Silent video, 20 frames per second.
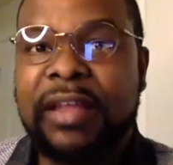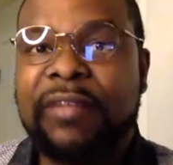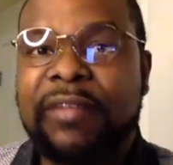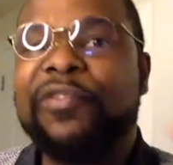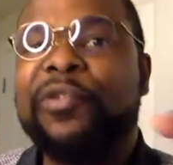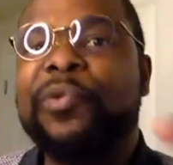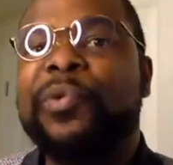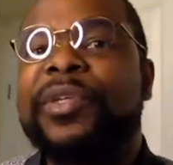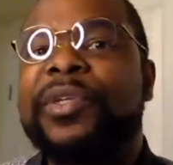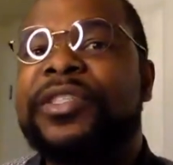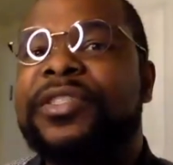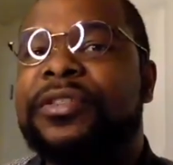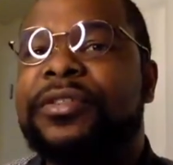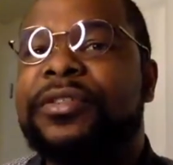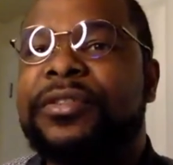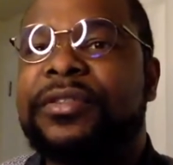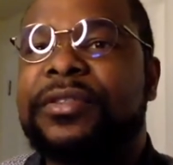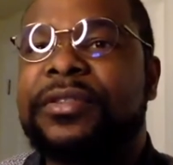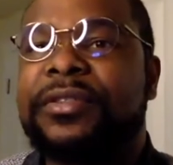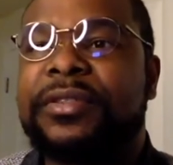
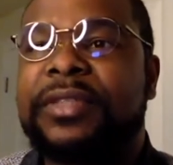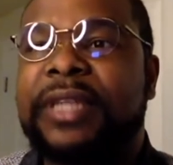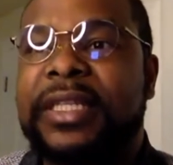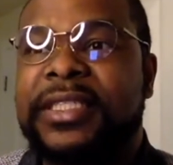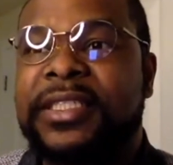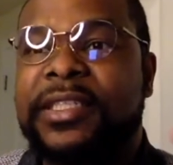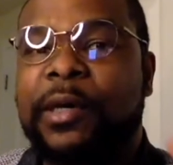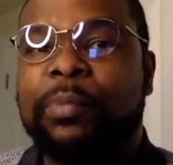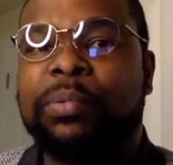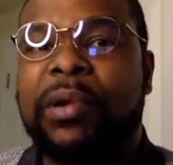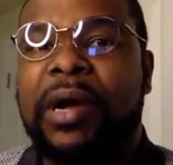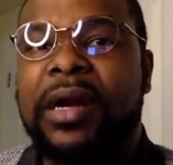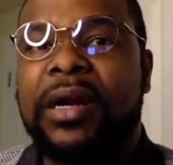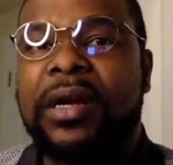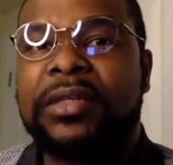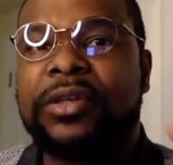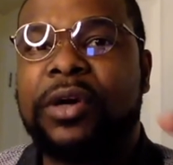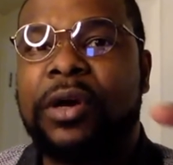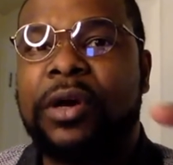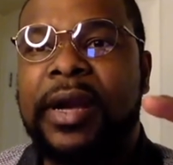influencers that sell
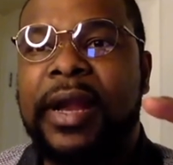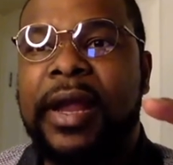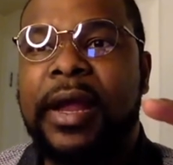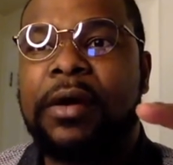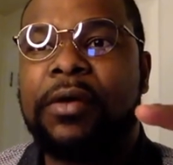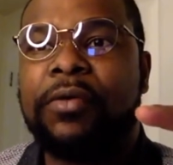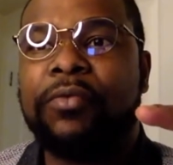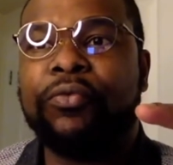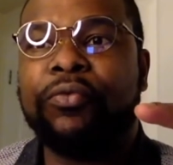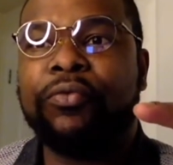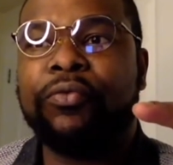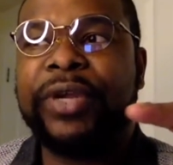products are now